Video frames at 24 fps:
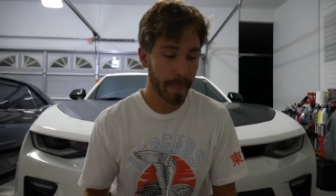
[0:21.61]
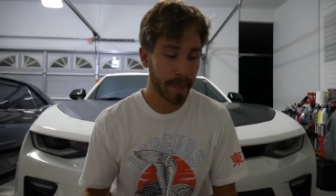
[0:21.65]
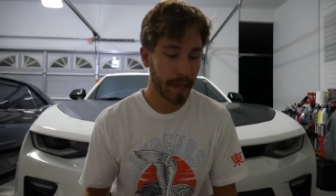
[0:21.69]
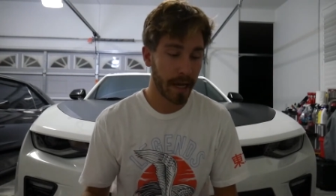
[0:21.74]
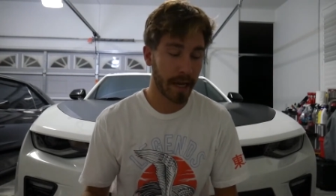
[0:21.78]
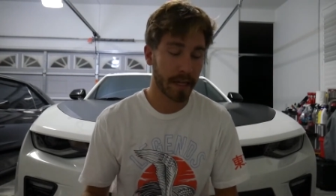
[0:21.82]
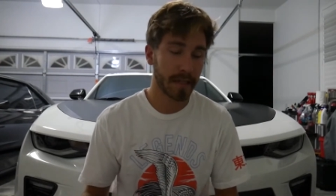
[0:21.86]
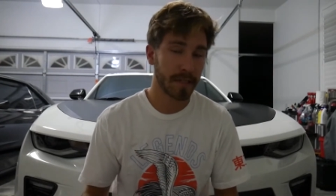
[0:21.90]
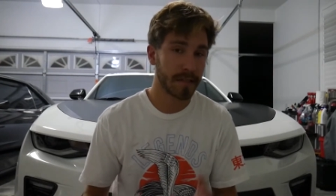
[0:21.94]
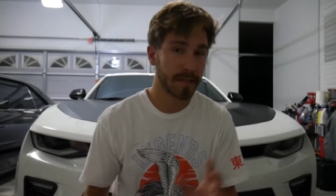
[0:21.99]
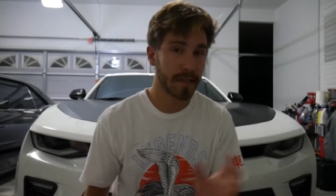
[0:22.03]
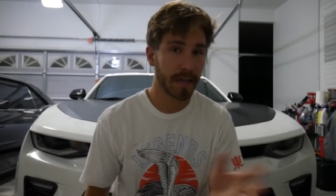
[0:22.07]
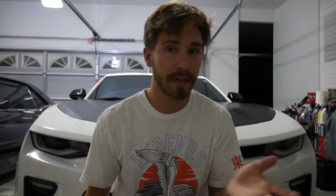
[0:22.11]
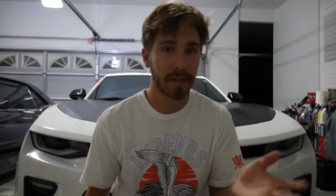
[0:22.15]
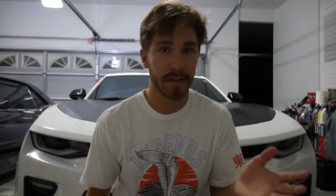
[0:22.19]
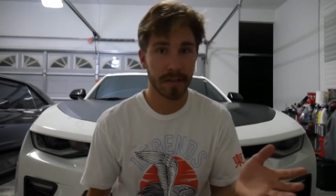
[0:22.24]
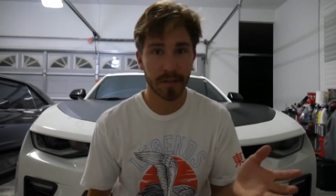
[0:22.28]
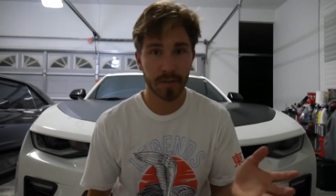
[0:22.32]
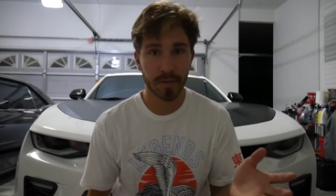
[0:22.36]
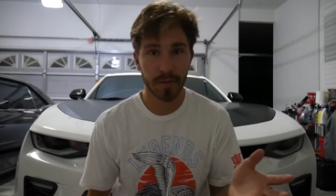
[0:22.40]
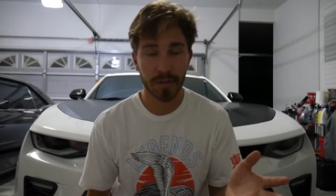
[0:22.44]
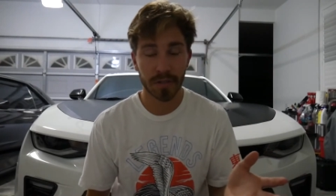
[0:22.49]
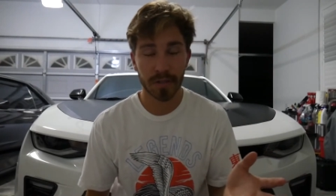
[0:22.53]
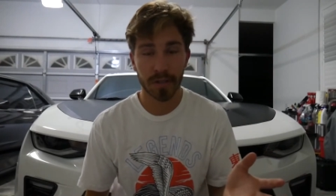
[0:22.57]
I decided to
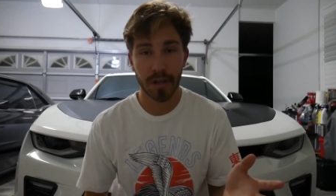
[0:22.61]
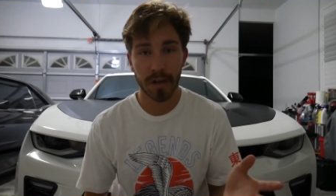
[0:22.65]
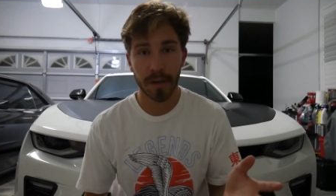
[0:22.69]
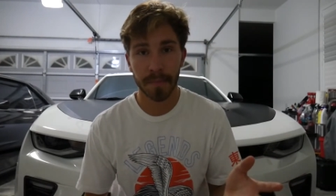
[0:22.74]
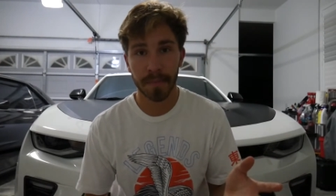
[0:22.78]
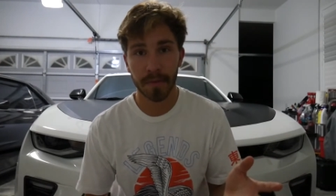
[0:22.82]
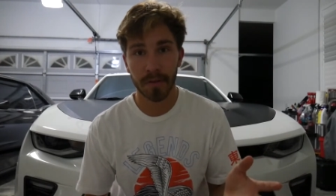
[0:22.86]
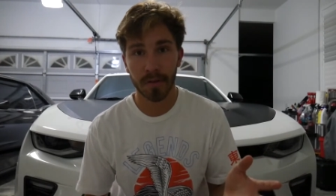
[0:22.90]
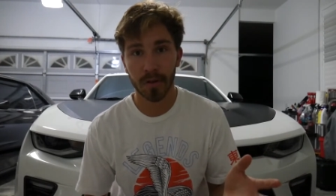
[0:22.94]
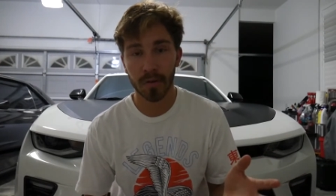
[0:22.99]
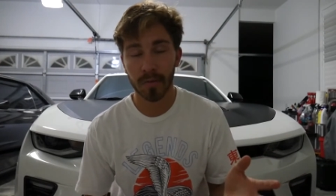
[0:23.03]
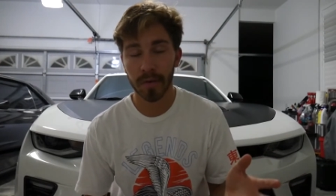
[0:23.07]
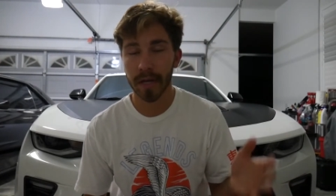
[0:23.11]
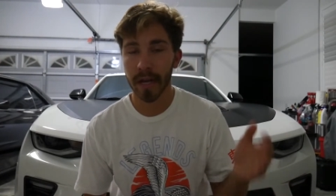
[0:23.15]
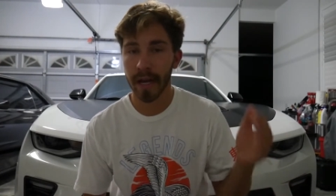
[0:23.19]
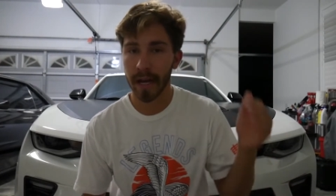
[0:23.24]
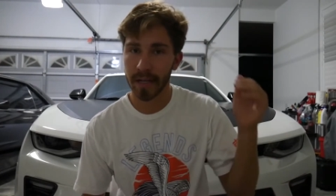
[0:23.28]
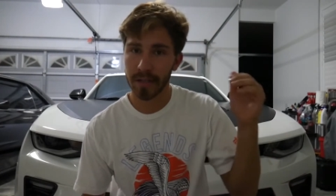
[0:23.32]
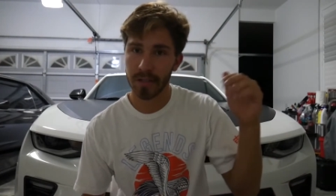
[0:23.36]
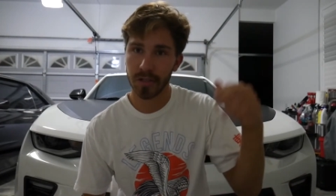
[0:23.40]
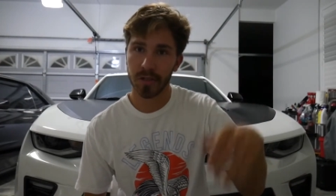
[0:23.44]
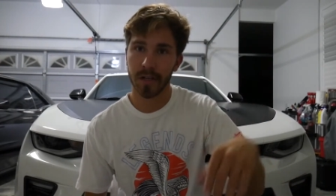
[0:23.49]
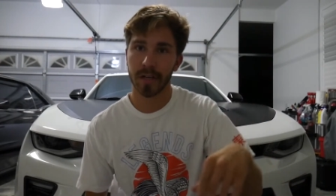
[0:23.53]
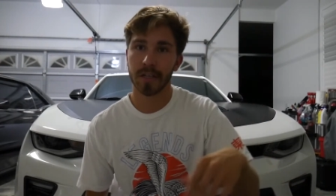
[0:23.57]
switch it up a little bit,
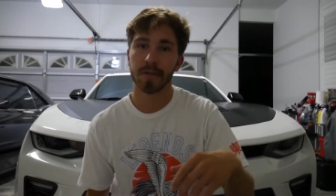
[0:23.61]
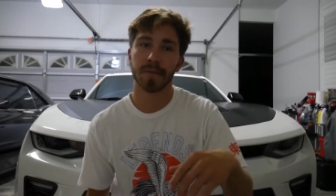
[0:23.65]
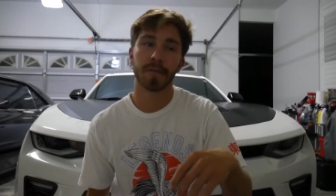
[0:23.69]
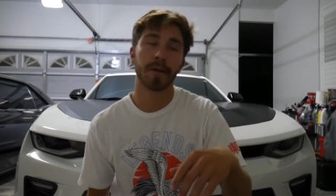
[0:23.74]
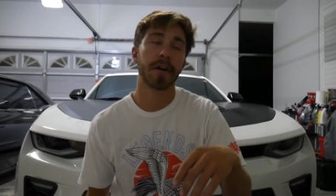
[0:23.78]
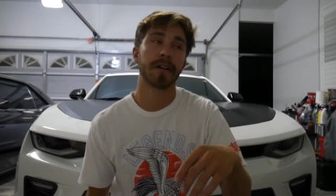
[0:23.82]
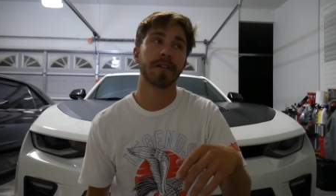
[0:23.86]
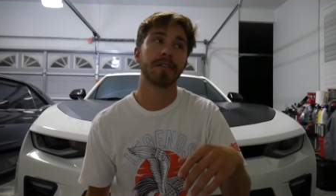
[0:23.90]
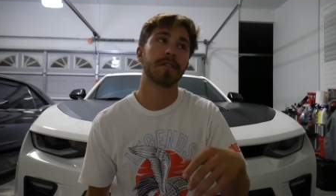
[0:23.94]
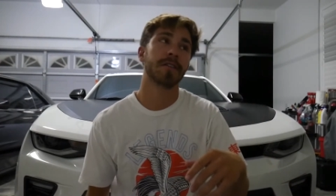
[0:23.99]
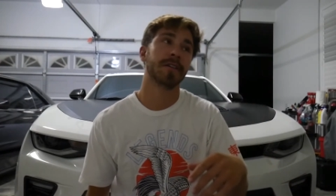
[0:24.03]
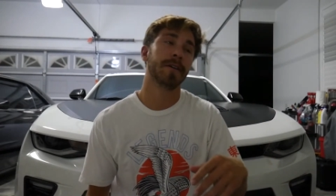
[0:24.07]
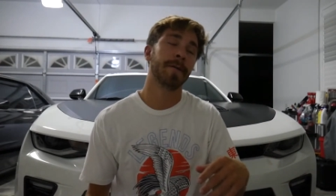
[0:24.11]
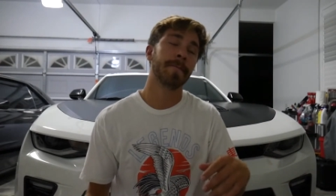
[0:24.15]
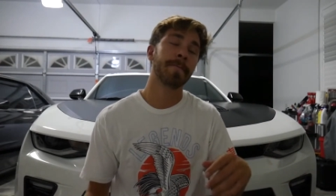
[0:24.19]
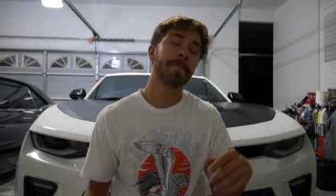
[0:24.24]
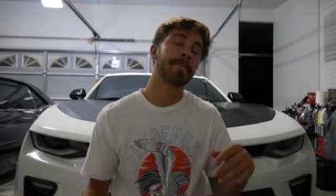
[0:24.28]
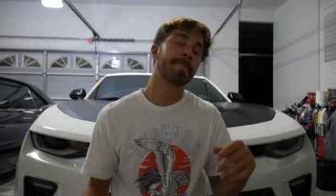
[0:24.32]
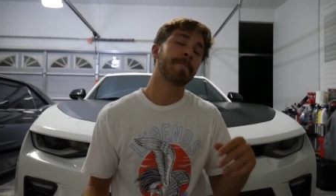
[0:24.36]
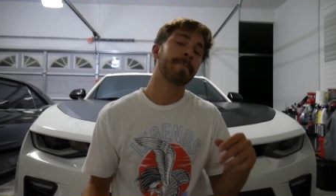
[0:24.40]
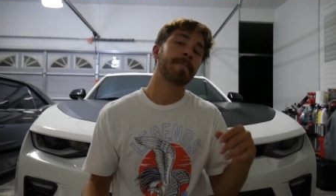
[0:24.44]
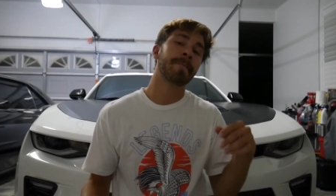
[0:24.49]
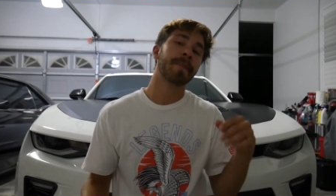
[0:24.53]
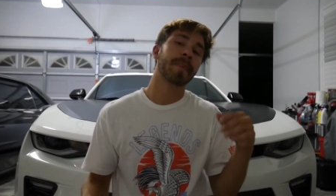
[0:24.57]
as you guys probably see
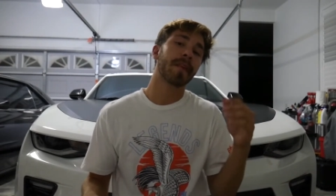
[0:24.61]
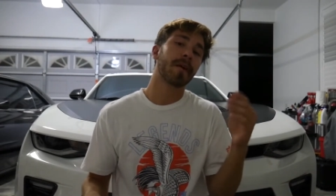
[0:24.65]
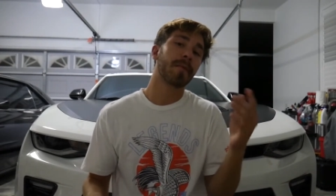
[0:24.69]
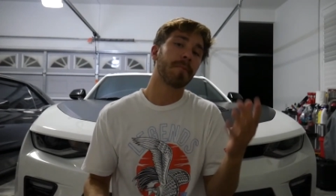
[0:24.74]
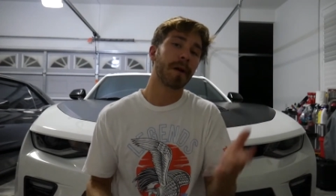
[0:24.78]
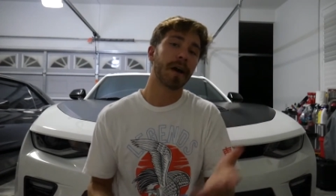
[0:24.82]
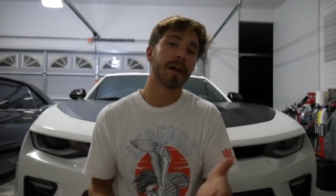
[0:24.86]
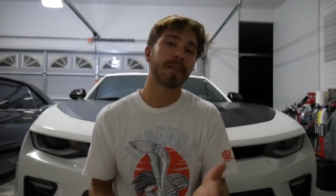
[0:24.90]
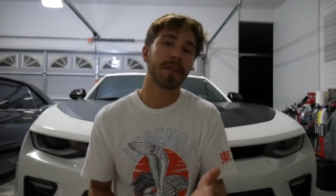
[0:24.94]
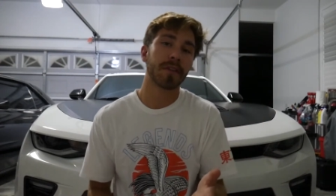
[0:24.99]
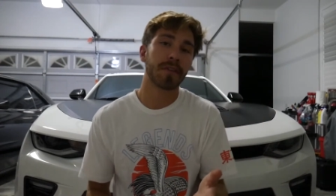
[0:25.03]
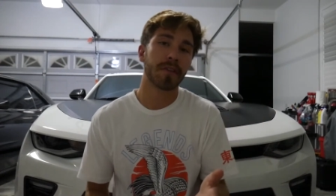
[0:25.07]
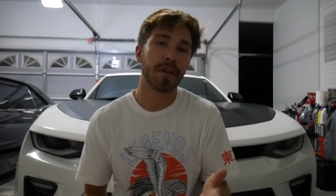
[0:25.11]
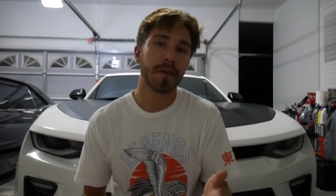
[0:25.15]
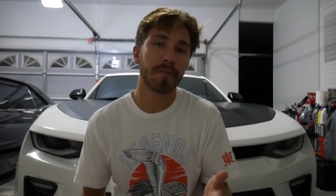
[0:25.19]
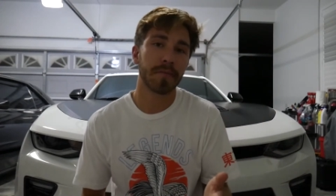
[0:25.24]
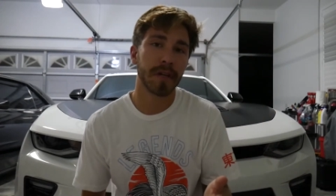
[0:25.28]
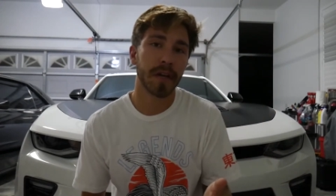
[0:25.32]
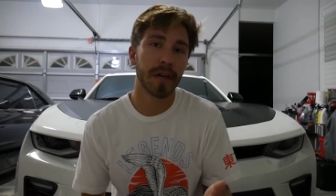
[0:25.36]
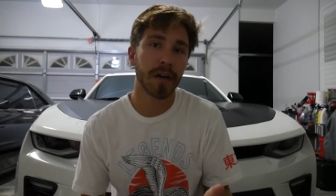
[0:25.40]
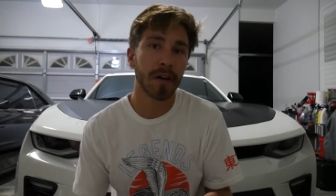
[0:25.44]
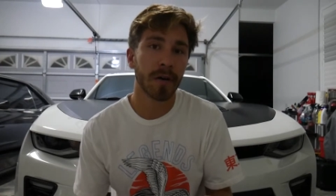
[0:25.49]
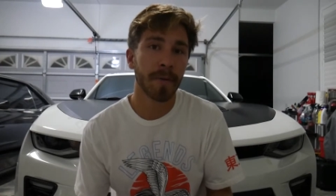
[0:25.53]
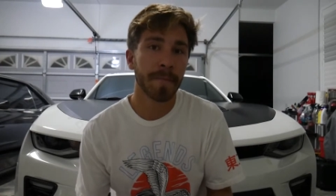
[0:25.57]
by the
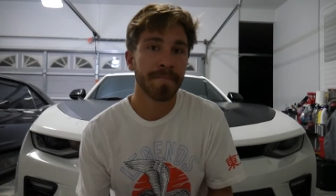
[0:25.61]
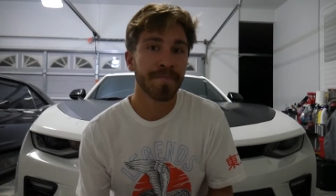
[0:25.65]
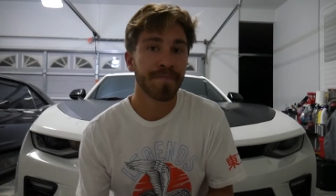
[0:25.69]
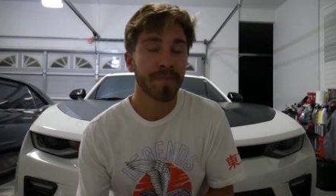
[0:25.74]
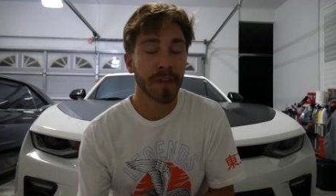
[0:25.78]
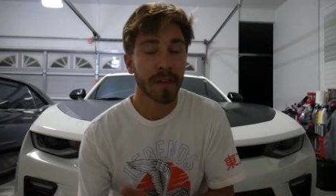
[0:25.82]
thumbnail.